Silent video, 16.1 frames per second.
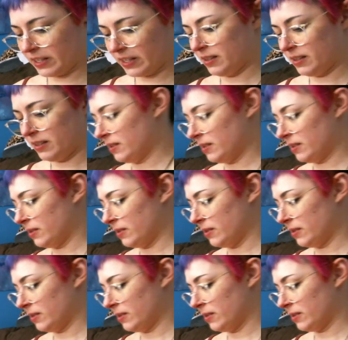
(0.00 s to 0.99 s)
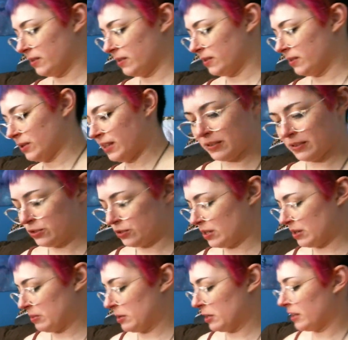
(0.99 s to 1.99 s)
One of the last times I was
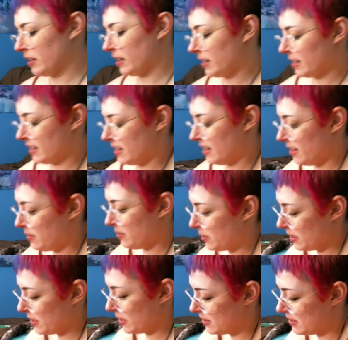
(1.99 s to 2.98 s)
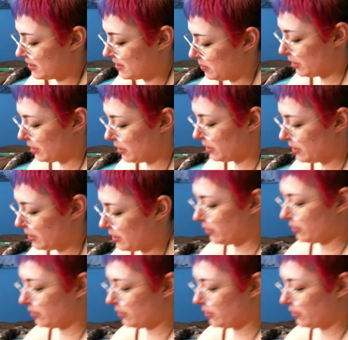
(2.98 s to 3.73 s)
streaming, I ended up getting some yellow on